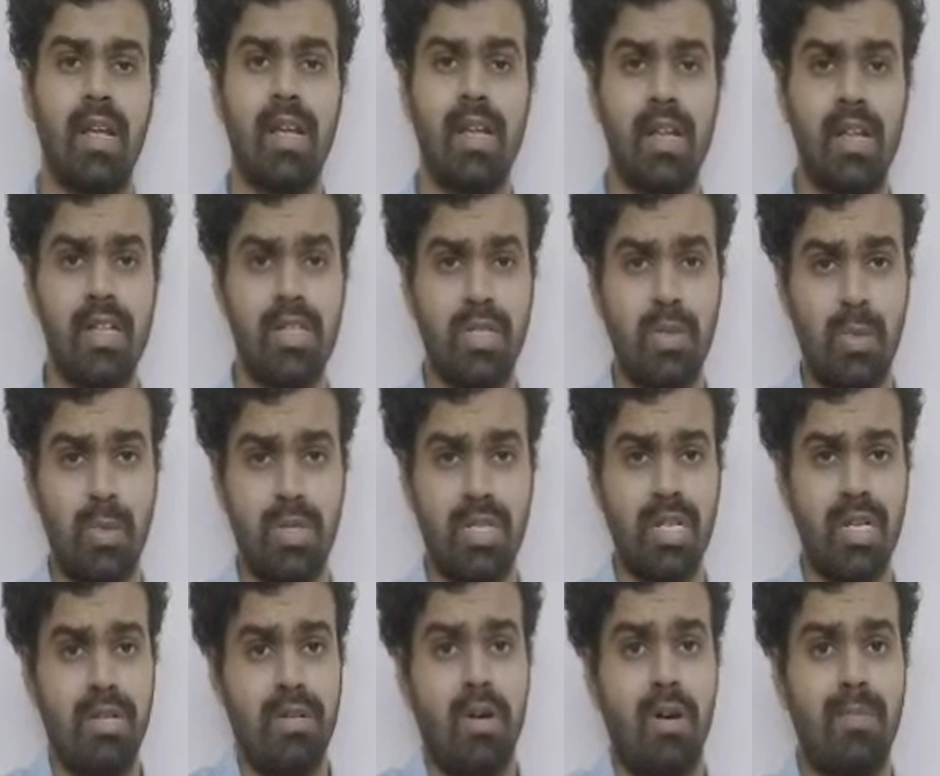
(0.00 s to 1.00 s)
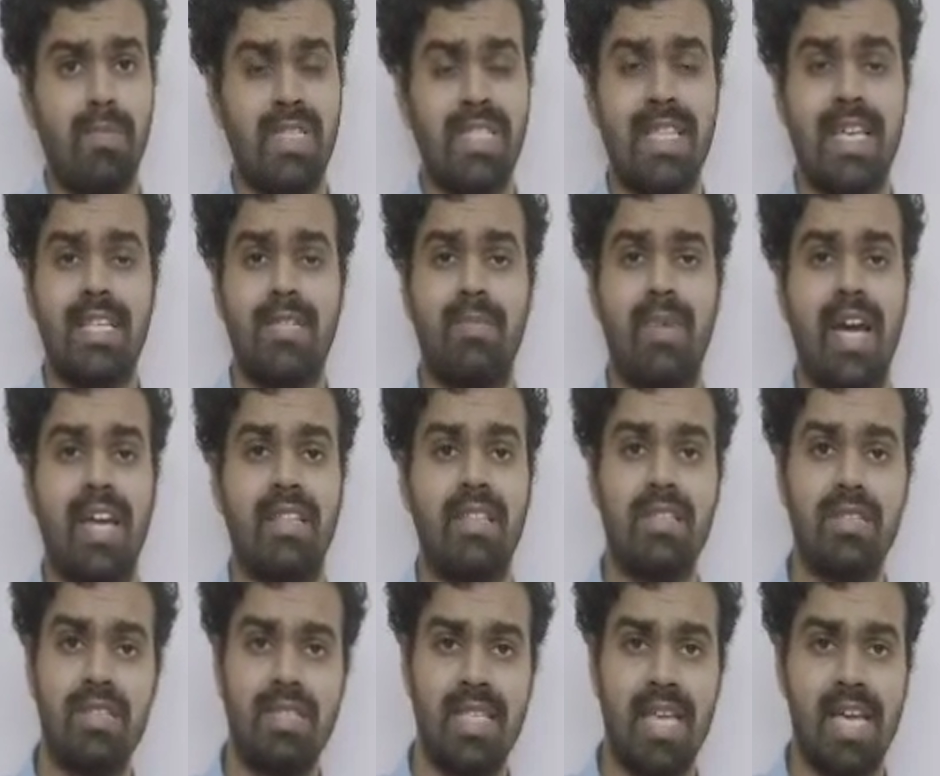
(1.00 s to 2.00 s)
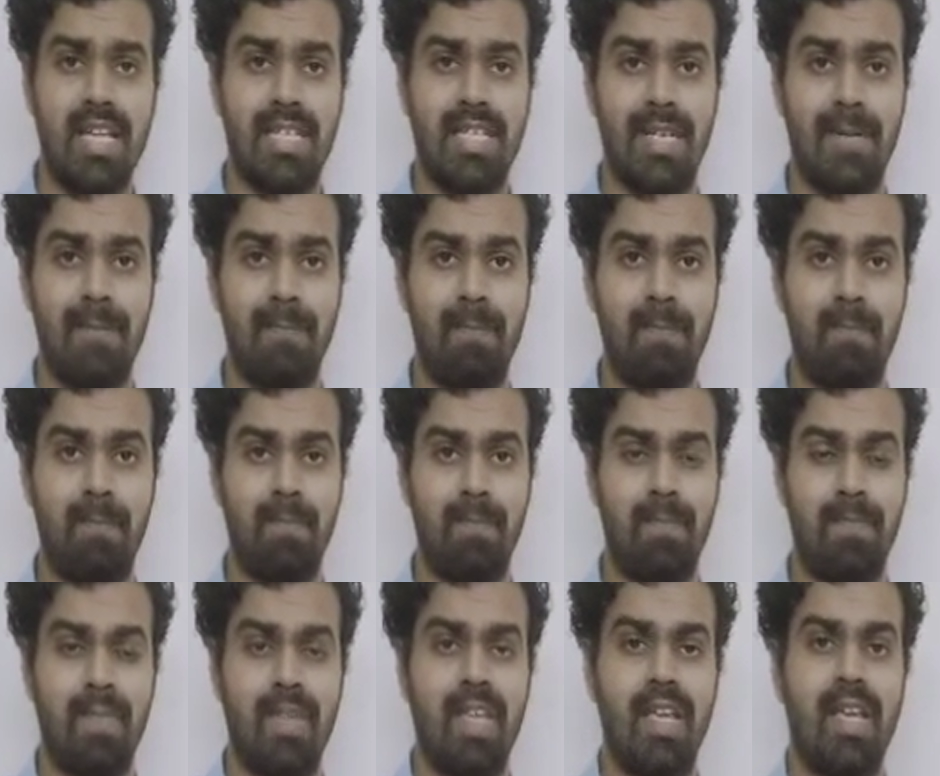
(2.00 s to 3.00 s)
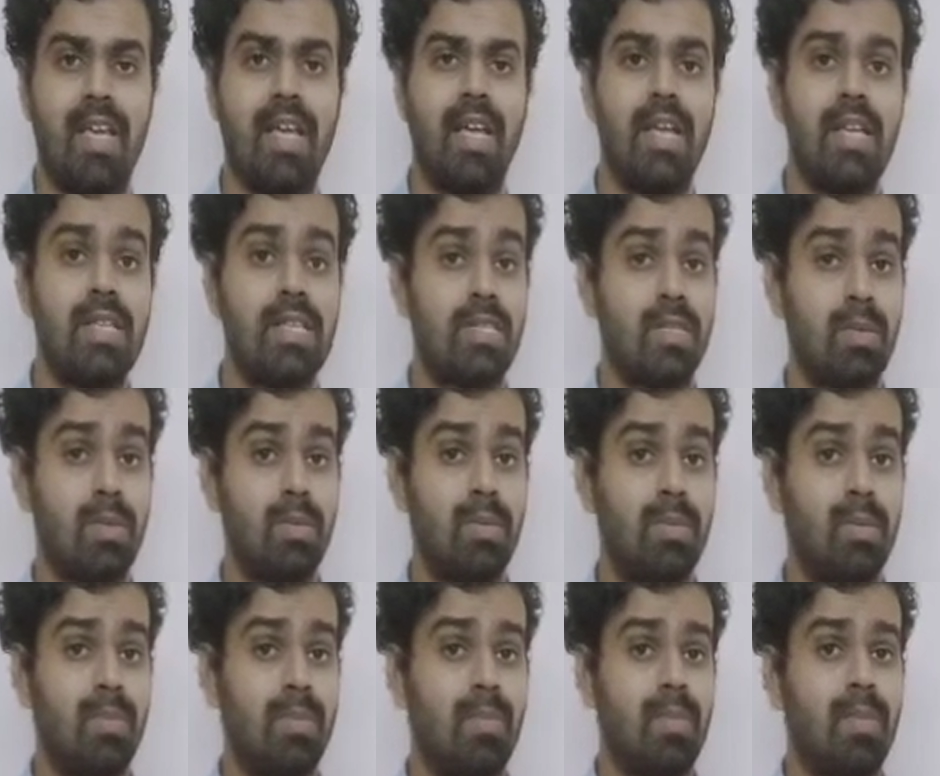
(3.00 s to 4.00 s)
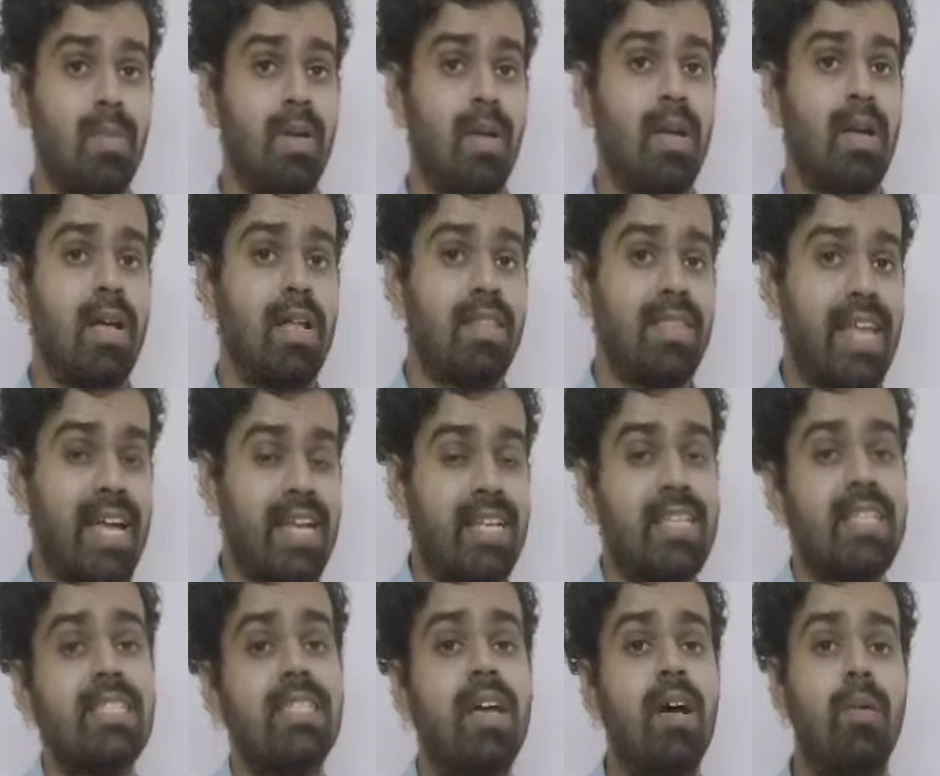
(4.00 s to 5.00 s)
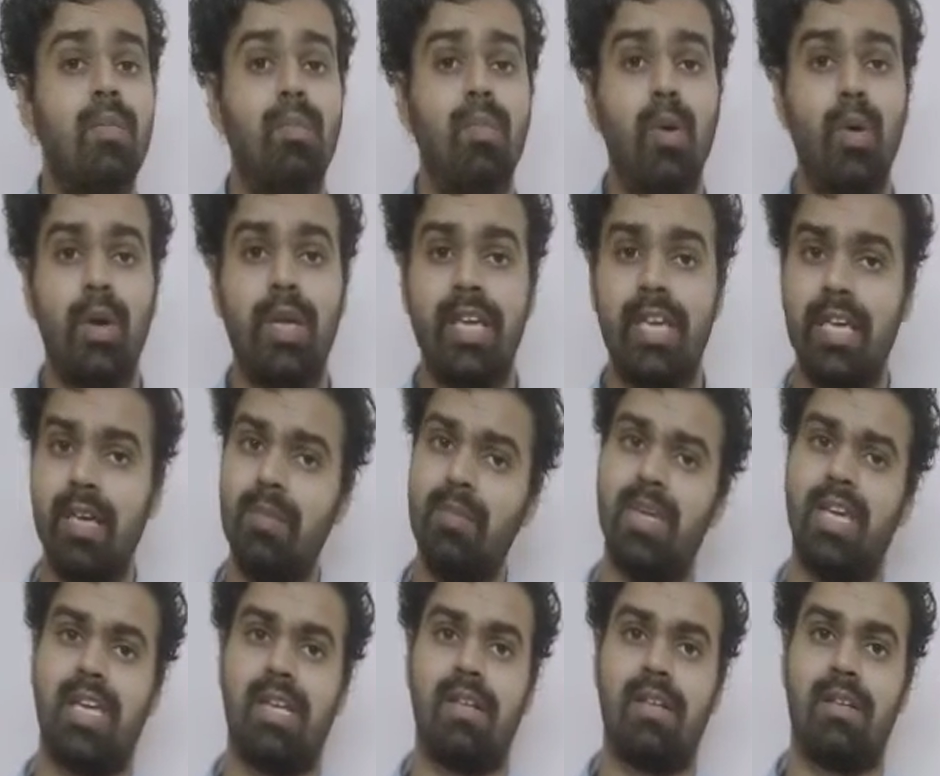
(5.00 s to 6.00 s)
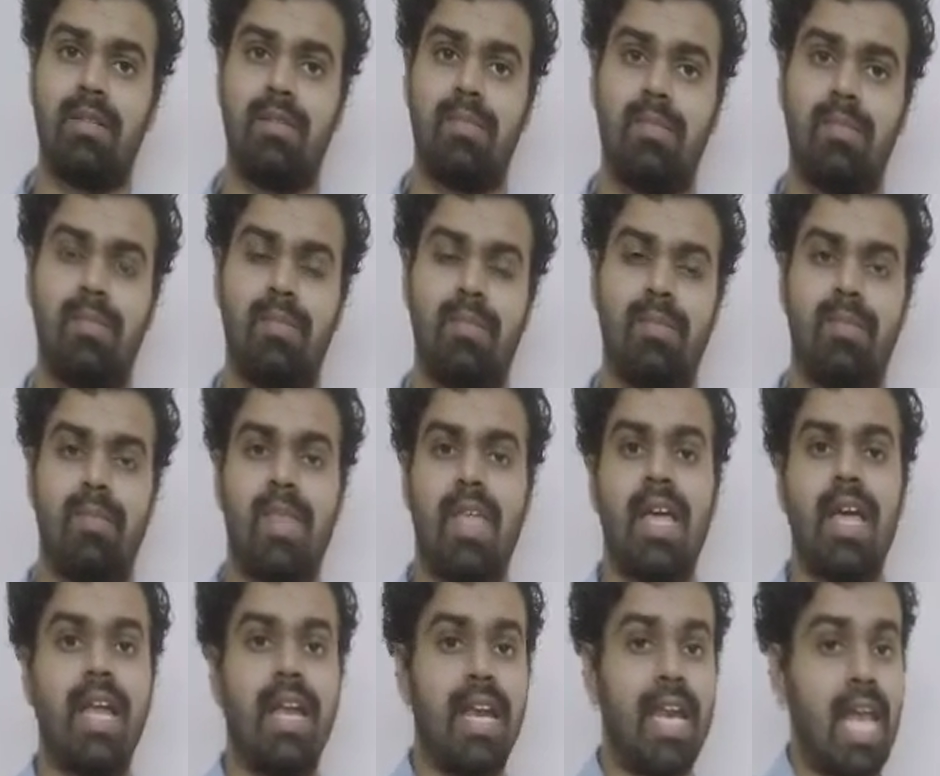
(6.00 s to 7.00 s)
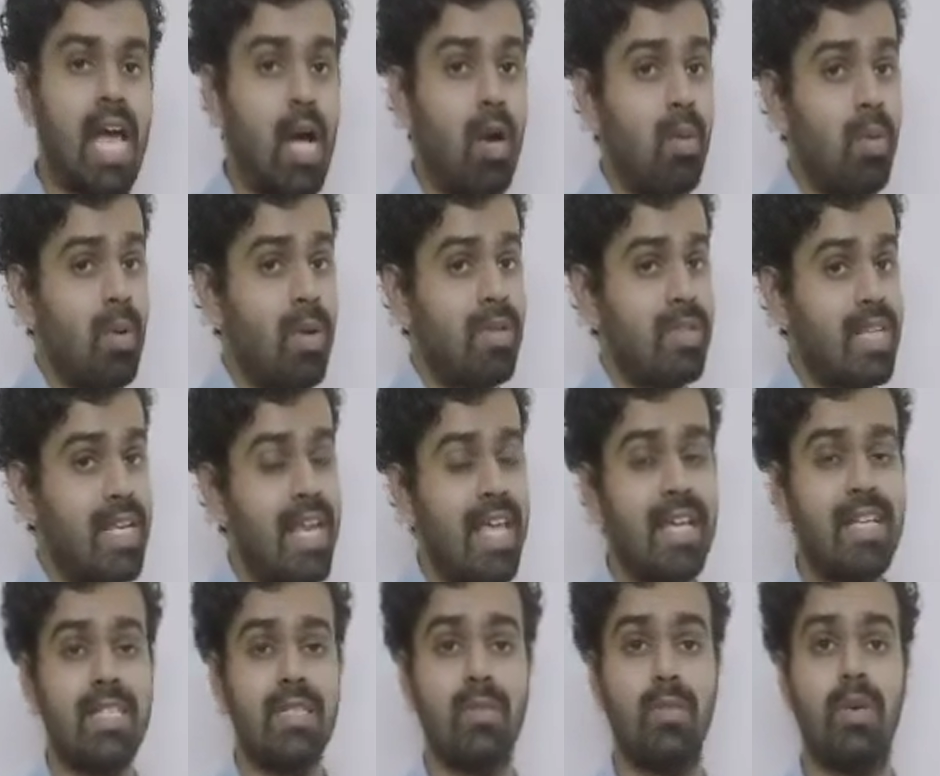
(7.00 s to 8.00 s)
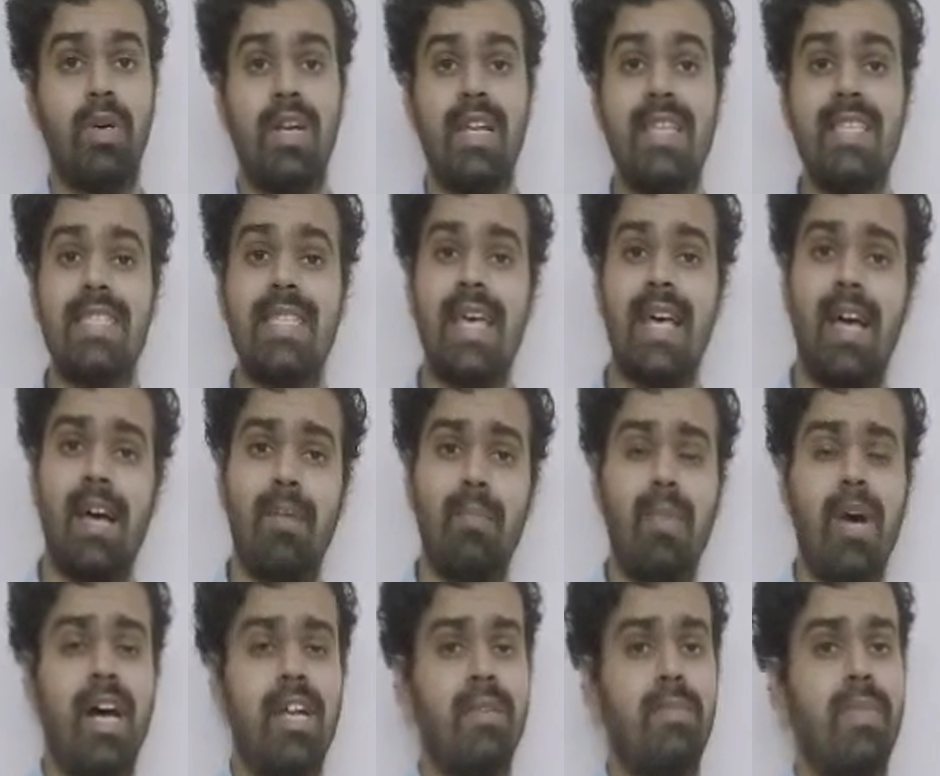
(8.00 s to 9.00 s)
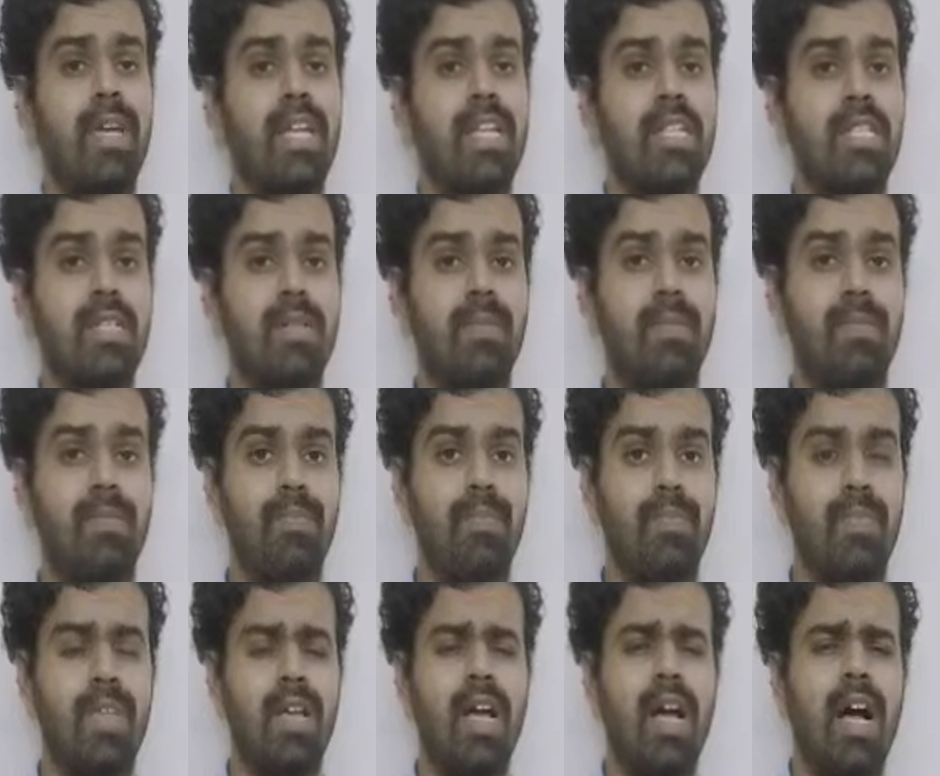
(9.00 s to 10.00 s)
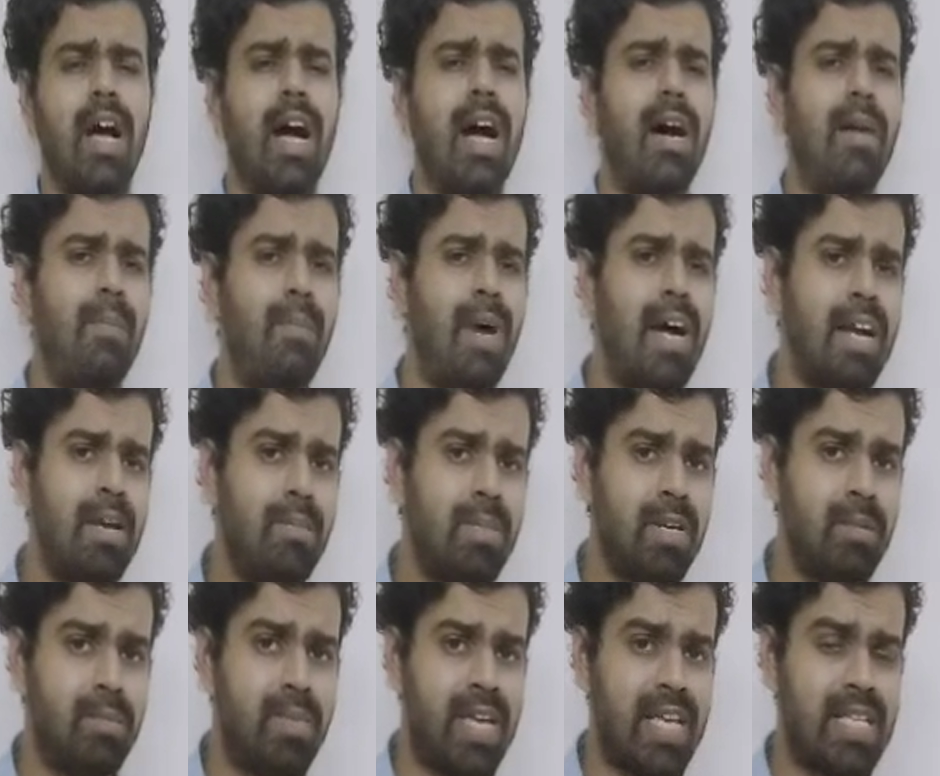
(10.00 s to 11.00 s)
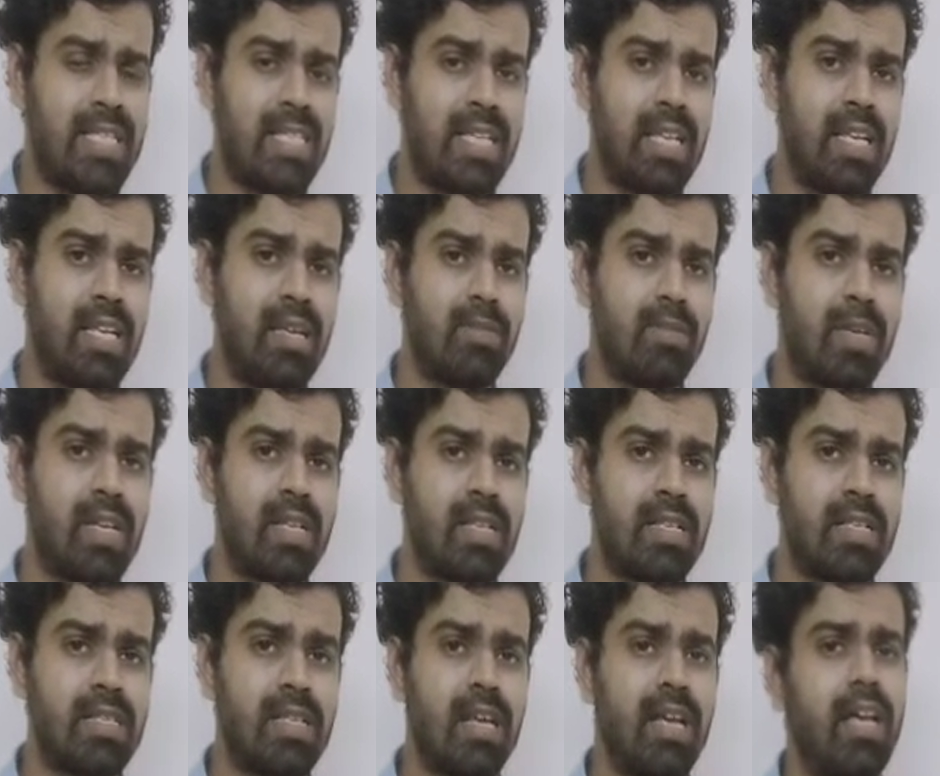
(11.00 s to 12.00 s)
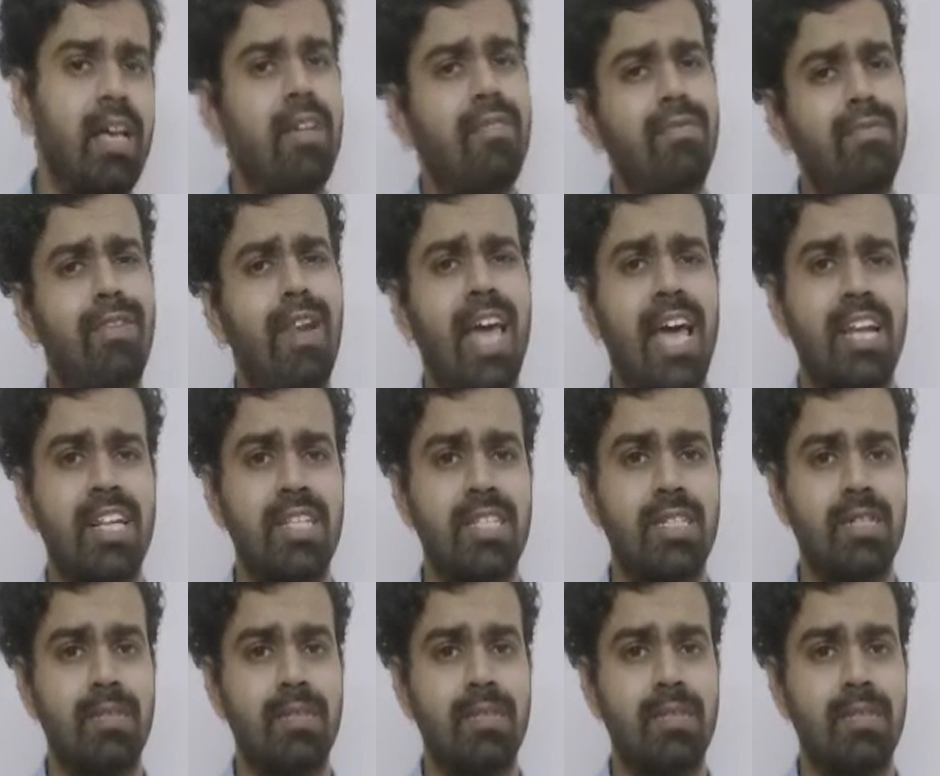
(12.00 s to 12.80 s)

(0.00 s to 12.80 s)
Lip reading: social norms set by the society. So, that is bohemian. Now, the next word is apartment. Apartment basically means a flat.